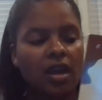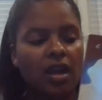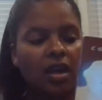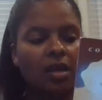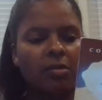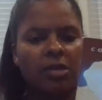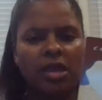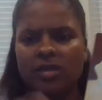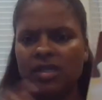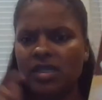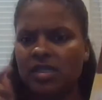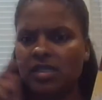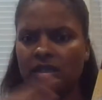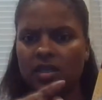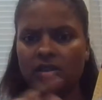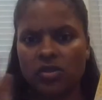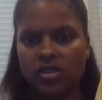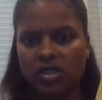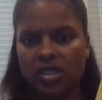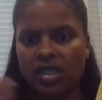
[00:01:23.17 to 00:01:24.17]
maybe
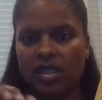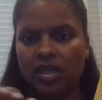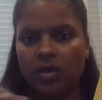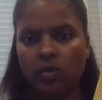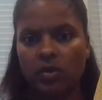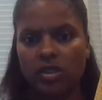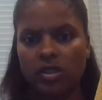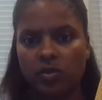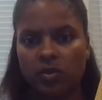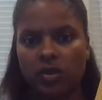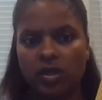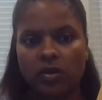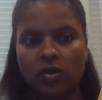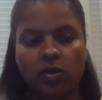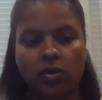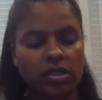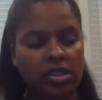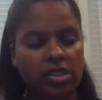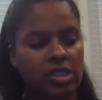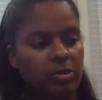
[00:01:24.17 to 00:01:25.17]
doesn't understand that one-to-one
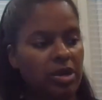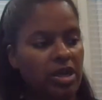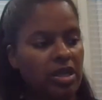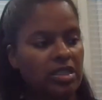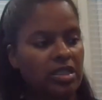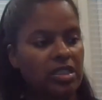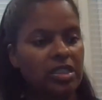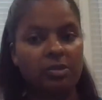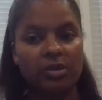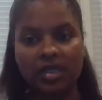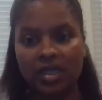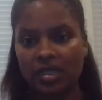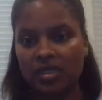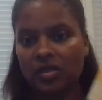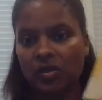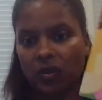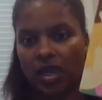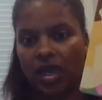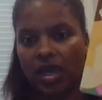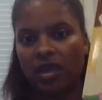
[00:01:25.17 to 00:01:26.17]
correspondence, but
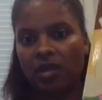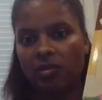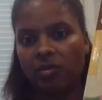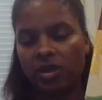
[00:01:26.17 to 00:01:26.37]
that's okay.